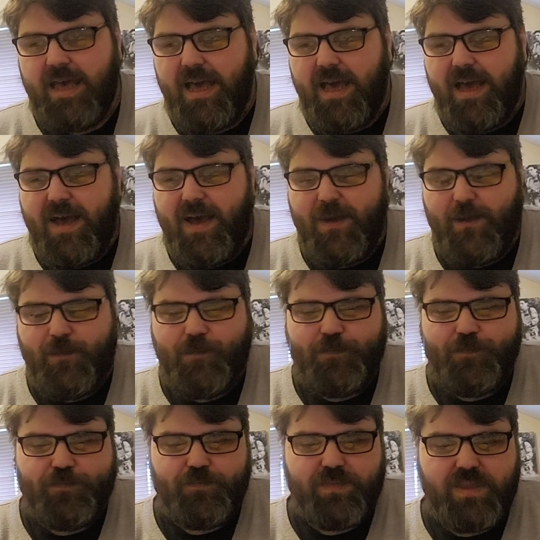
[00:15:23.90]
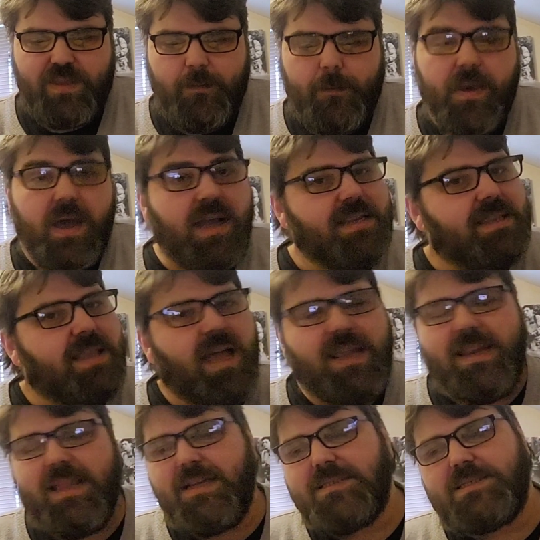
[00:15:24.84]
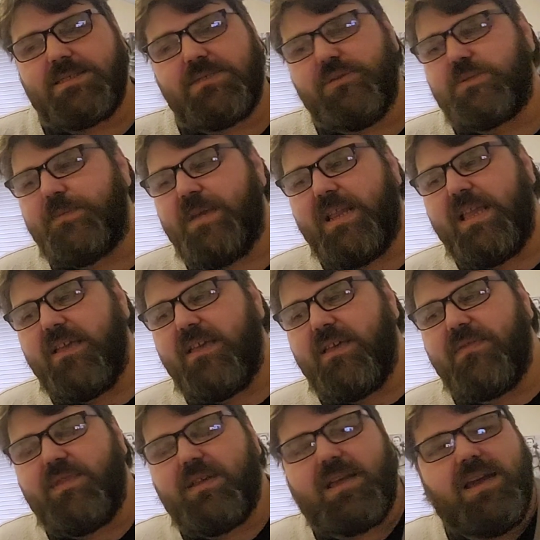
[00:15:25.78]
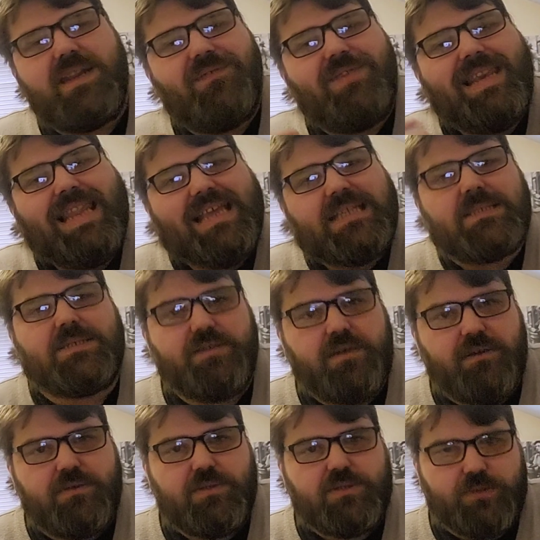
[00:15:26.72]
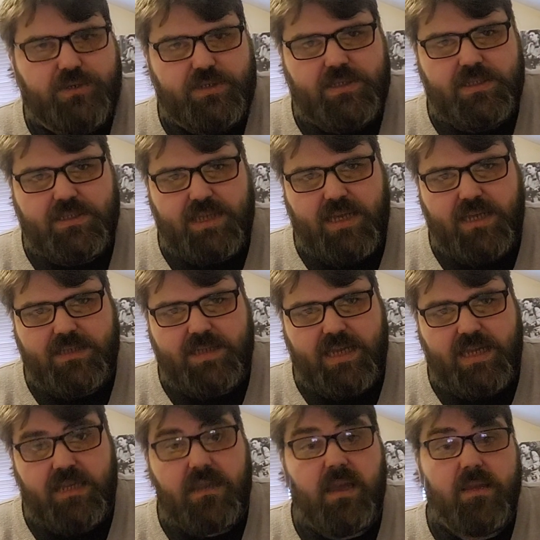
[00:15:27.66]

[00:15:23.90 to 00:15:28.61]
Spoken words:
But I'd like to do as many of the kind of lesser known stories of the Titanic.